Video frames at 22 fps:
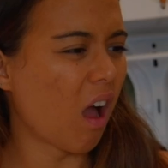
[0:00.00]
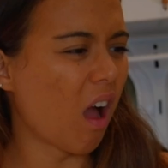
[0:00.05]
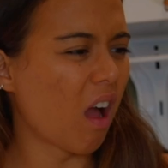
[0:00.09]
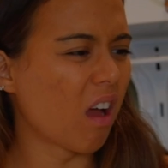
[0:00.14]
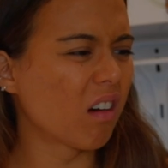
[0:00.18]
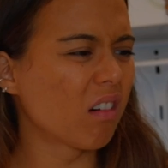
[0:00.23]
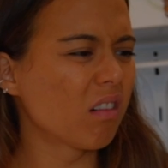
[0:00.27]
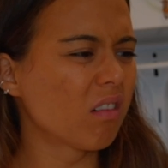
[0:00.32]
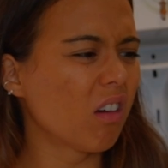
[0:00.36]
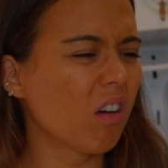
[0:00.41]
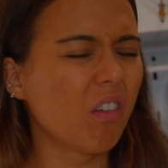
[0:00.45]
I
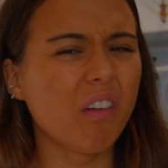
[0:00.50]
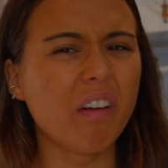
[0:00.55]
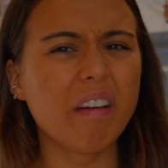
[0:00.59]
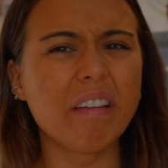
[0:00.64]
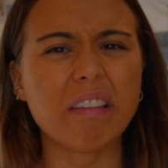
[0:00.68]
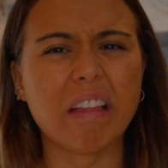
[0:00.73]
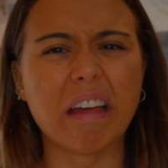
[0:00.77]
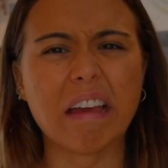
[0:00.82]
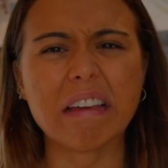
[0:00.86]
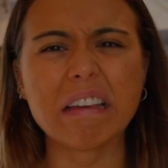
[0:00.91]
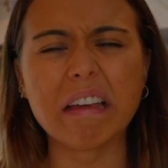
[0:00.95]
don't know if I
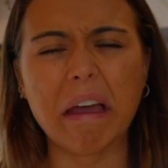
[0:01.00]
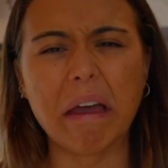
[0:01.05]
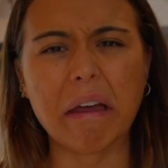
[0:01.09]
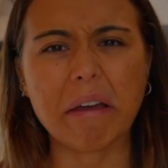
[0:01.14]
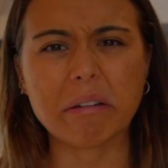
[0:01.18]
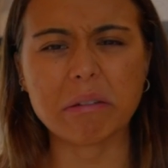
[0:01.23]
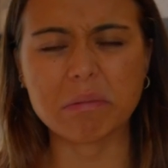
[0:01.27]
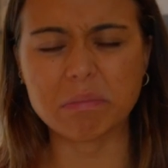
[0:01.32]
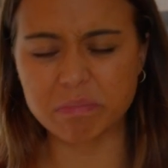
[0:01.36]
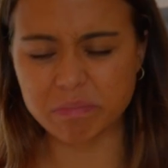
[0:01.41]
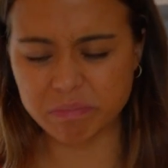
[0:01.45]
like it.
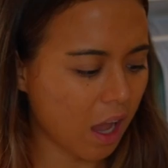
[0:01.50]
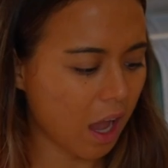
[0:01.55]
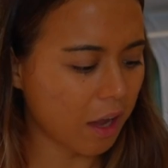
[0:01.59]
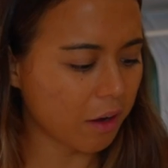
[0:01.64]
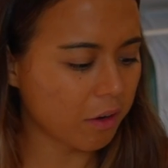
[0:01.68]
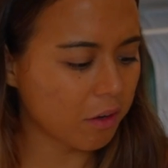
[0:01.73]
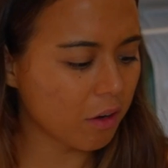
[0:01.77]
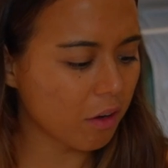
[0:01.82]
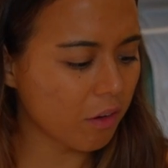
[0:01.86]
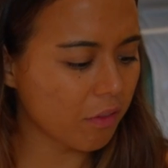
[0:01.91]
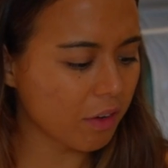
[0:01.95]
I
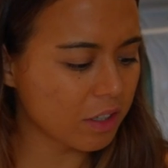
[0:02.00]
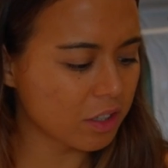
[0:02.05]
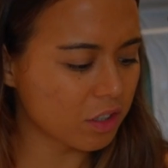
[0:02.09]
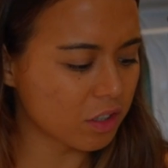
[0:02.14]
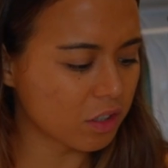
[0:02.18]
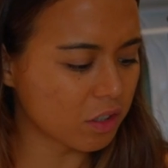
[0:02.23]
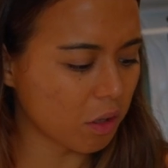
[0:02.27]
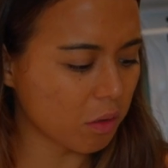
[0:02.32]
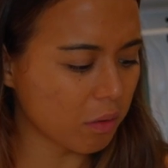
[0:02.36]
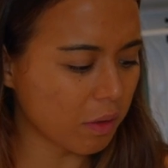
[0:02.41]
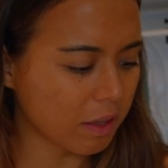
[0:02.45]
don't know if I
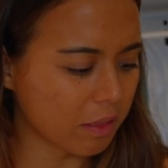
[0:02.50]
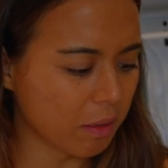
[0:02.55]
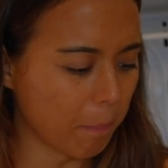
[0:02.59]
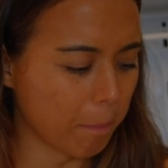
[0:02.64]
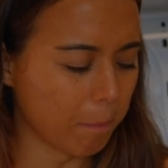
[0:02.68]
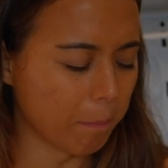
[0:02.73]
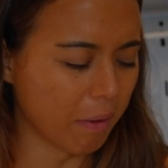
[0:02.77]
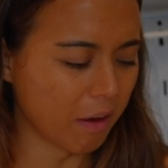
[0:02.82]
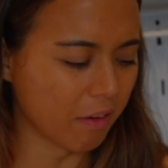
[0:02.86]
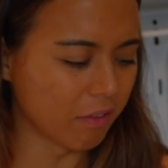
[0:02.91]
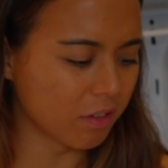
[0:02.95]
just don't like the
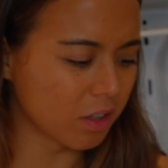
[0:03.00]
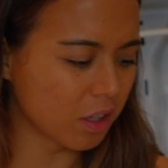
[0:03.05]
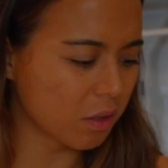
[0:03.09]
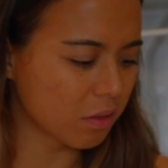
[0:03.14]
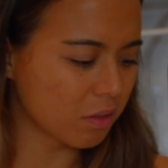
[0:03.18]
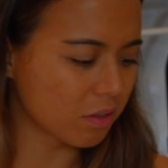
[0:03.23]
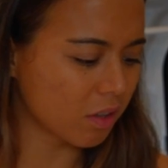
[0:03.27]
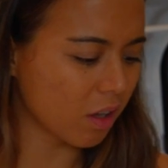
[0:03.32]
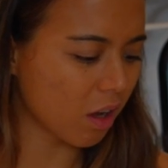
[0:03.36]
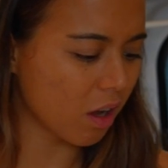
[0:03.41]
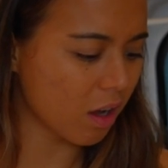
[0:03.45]
buffalo
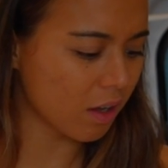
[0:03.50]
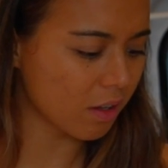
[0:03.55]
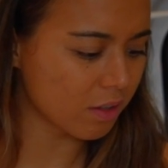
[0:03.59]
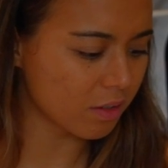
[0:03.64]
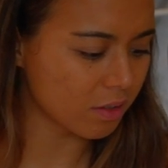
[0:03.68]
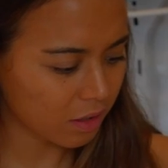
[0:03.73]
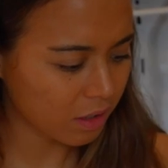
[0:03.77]
sauce.